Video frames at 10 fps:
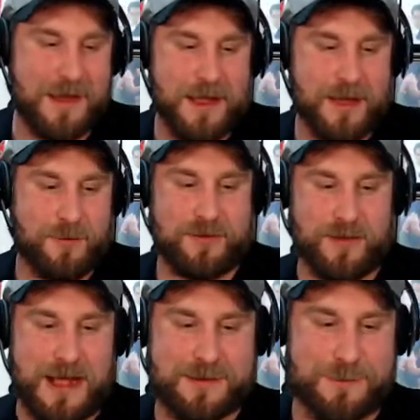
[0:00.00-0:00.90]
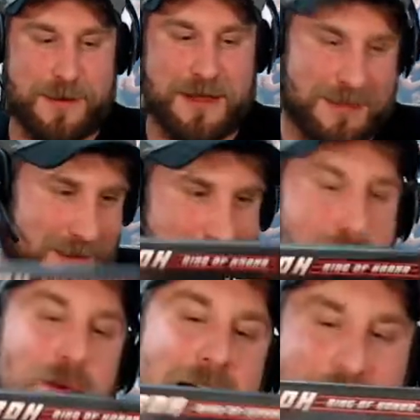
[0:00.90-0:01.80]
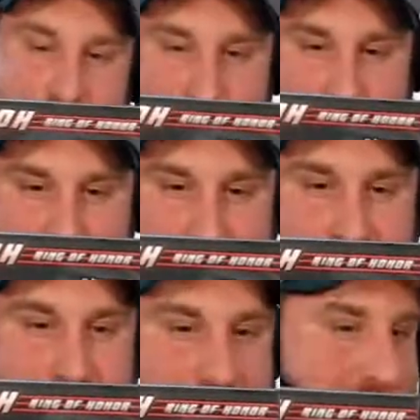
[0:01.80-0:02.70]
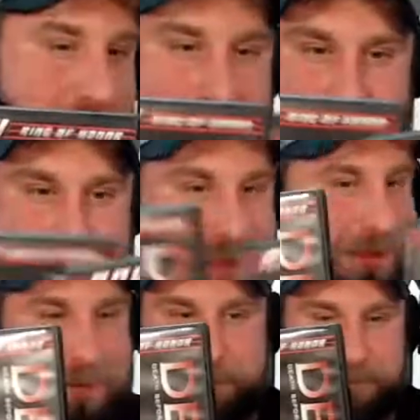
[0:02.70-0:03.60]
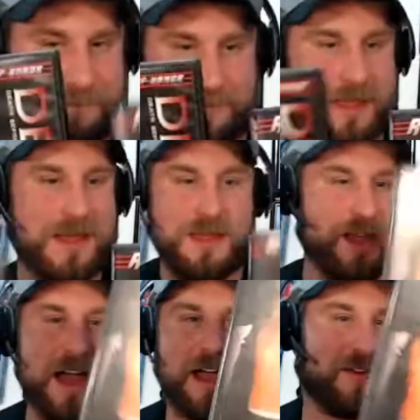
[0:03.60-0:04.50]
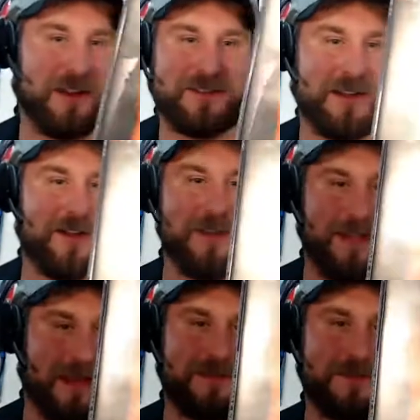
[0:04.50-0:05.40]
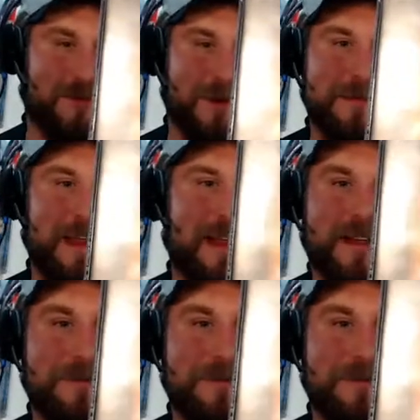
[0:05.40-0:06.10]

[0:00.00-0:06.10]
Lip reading: would you like to buy these two out-of-print Ring of Honor DVDs? You got Chris Hero and Lance Storm here.